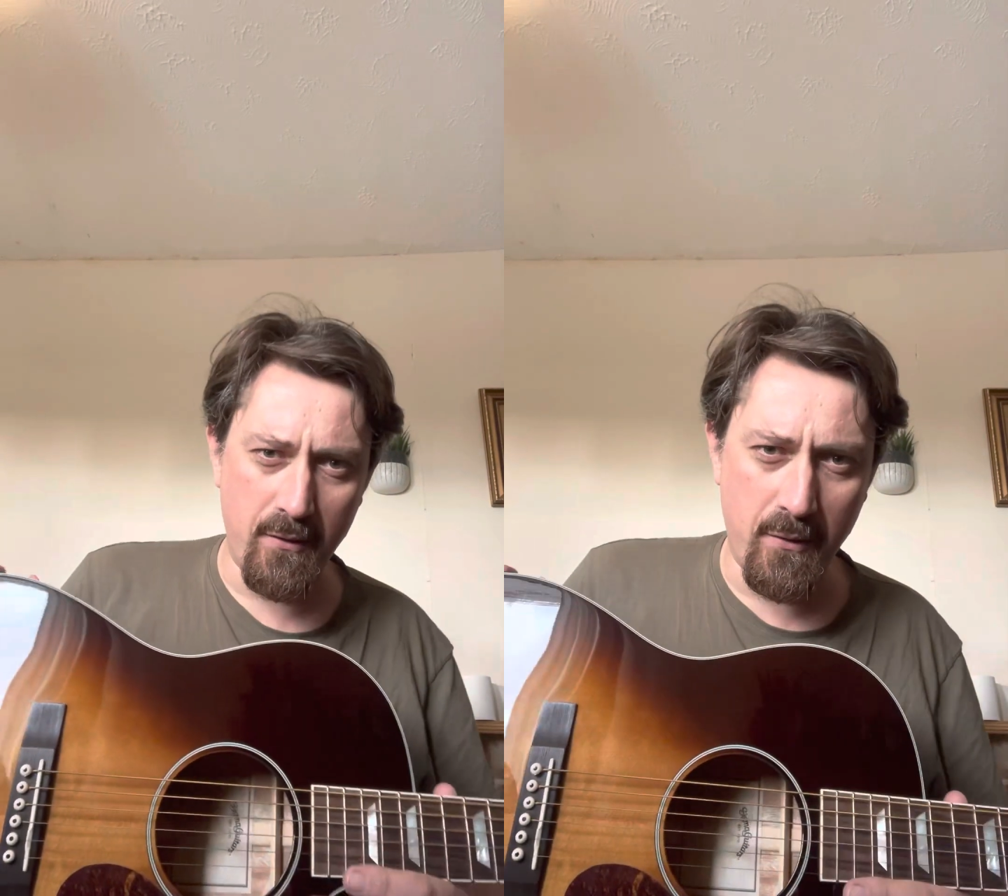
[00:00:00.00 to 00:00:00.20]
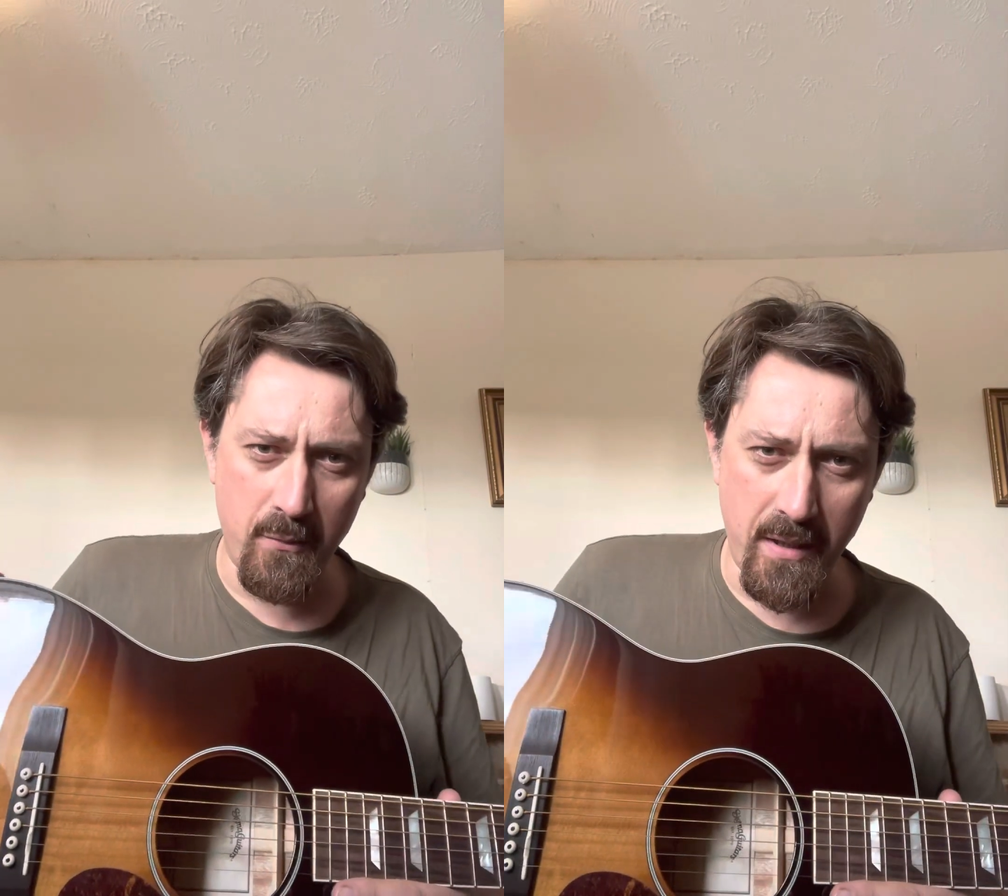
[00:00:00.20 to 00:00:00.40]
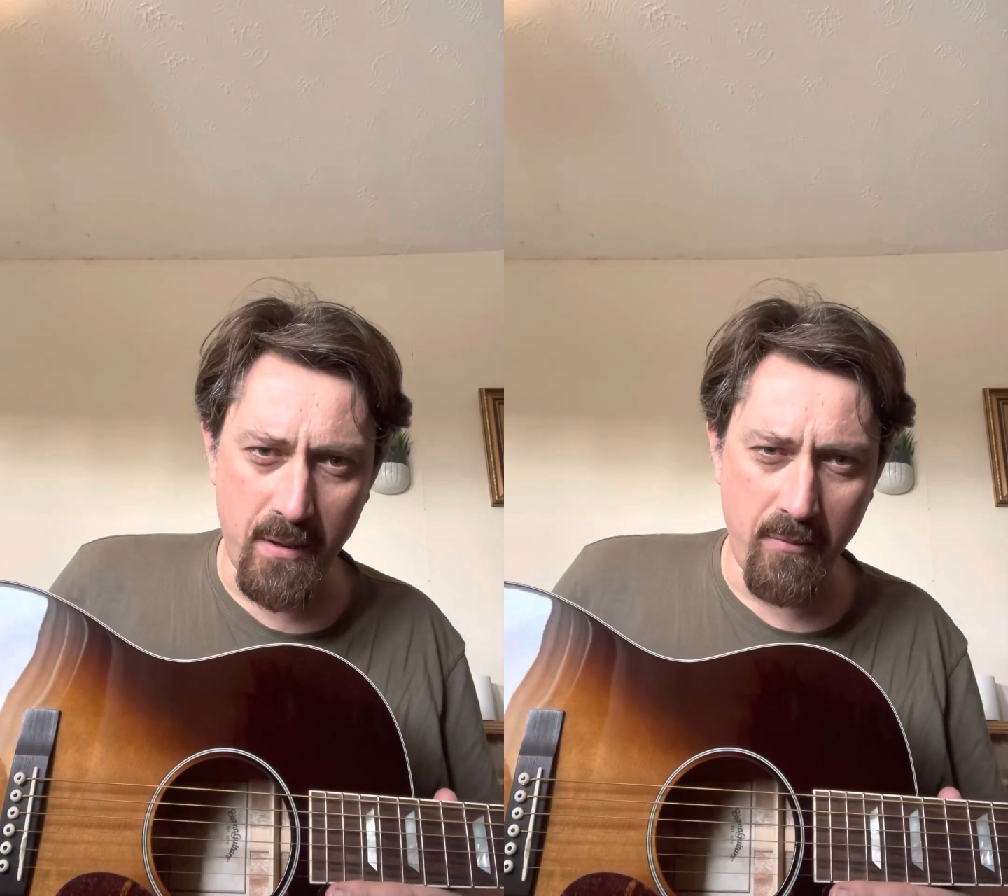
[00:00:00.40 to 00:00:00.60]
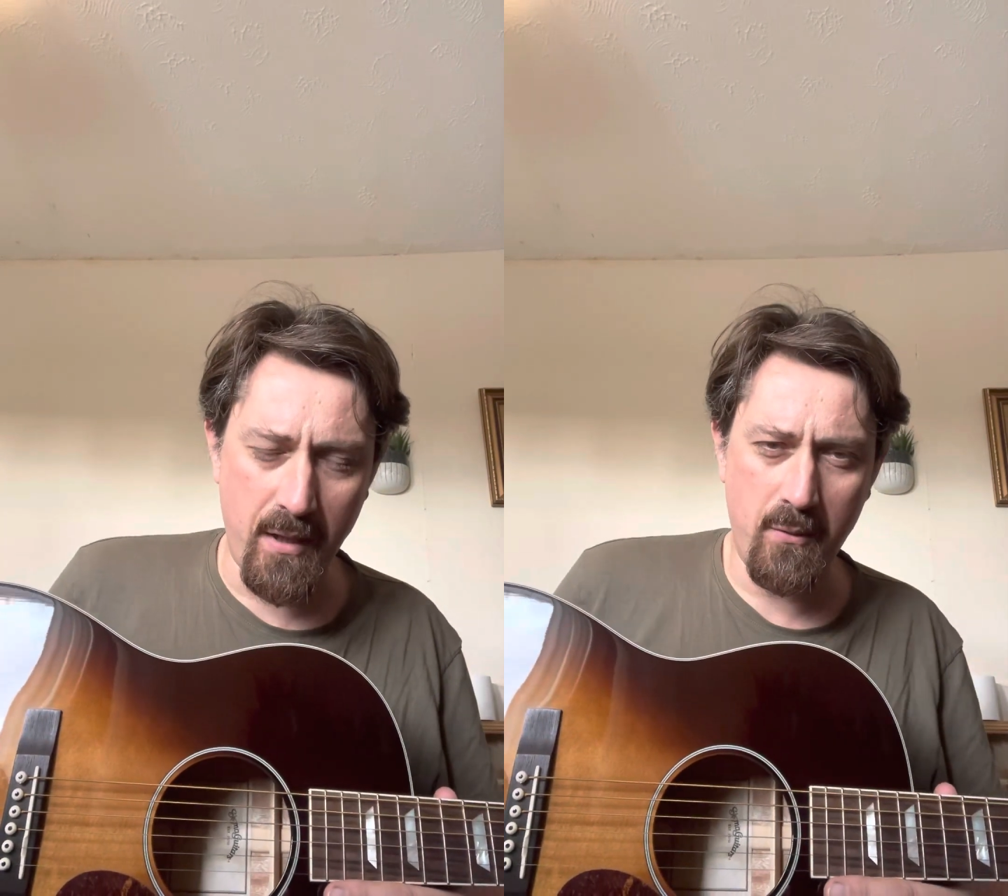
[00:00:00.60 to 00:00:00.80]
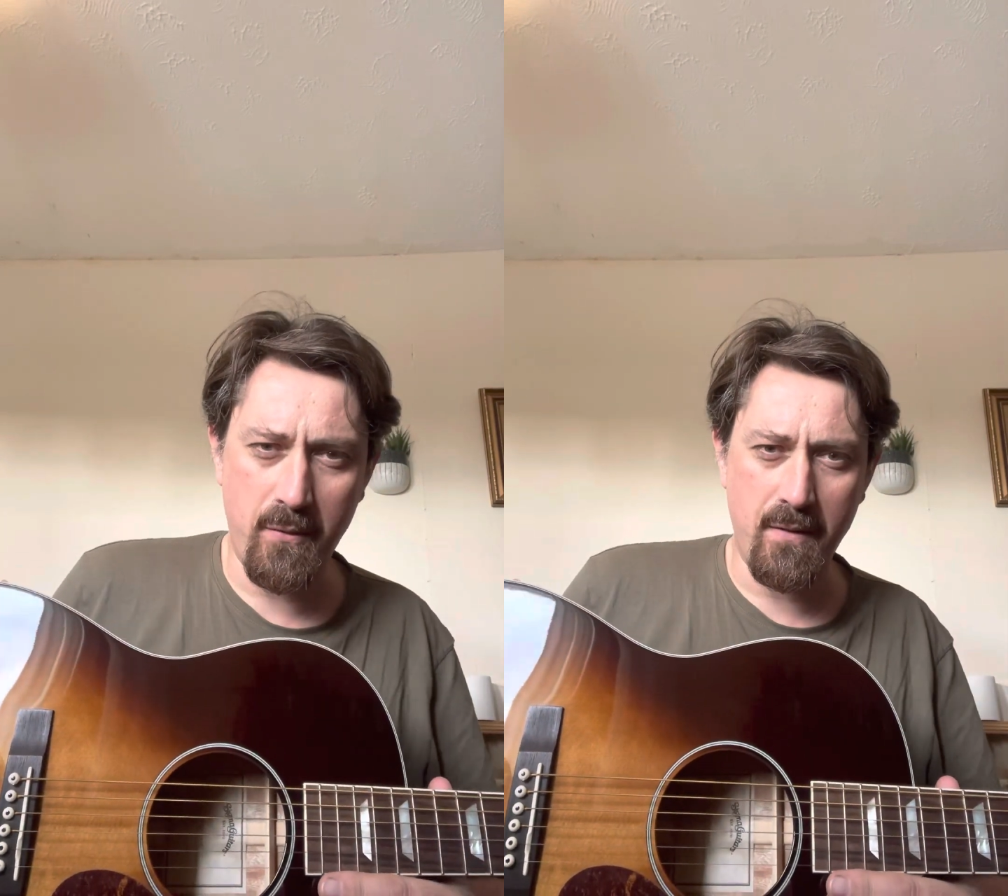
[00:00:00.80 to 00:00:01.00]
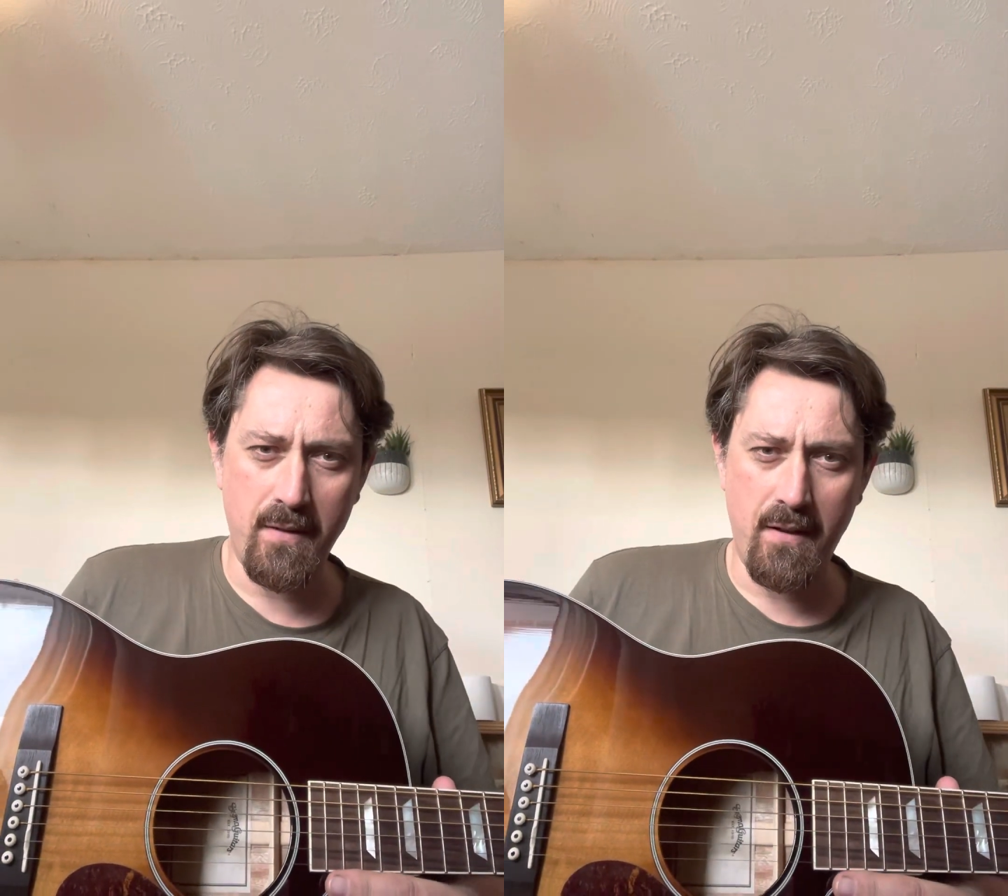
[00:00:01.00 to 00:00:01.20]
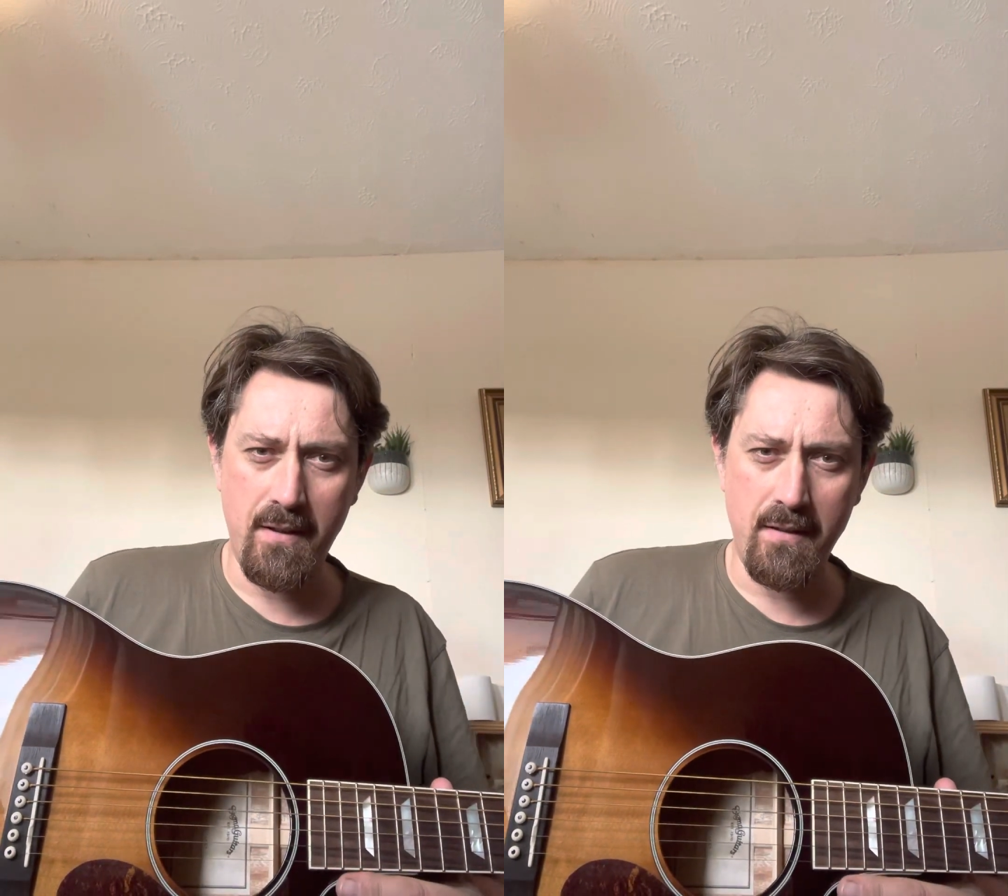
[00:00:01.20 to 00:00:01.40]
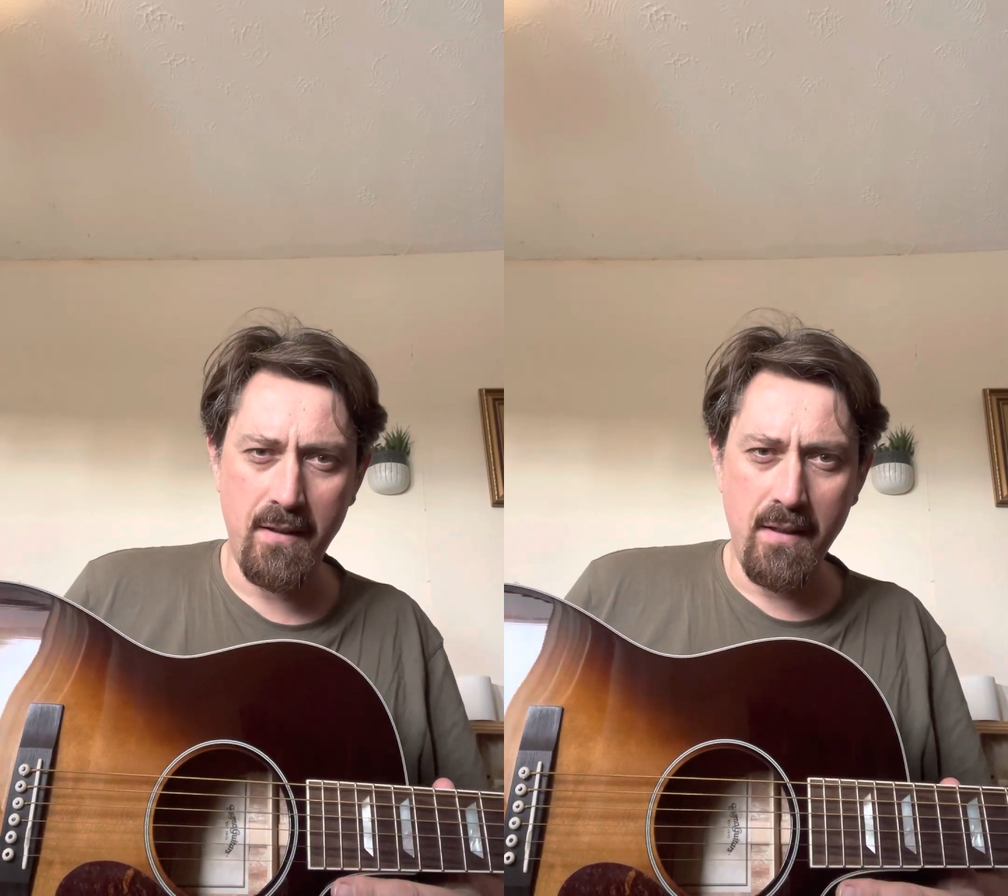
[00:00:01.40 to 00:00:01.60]
songs and making records and
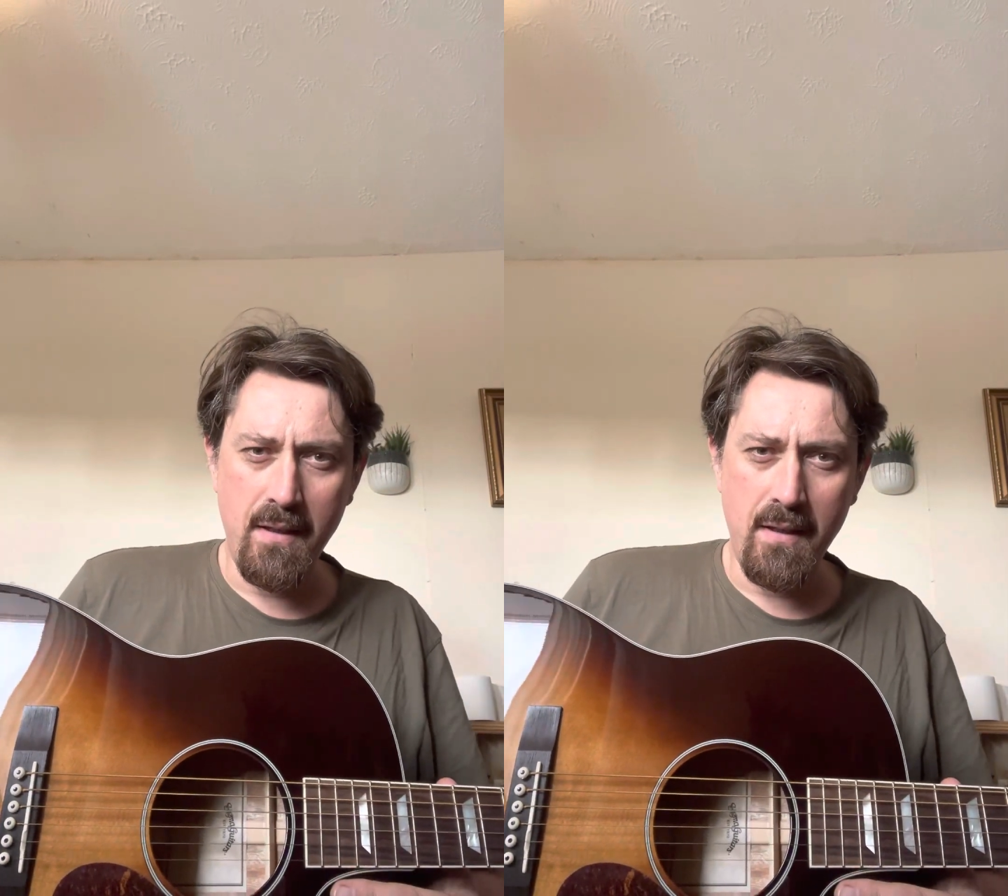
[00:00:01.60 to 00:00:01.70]
going and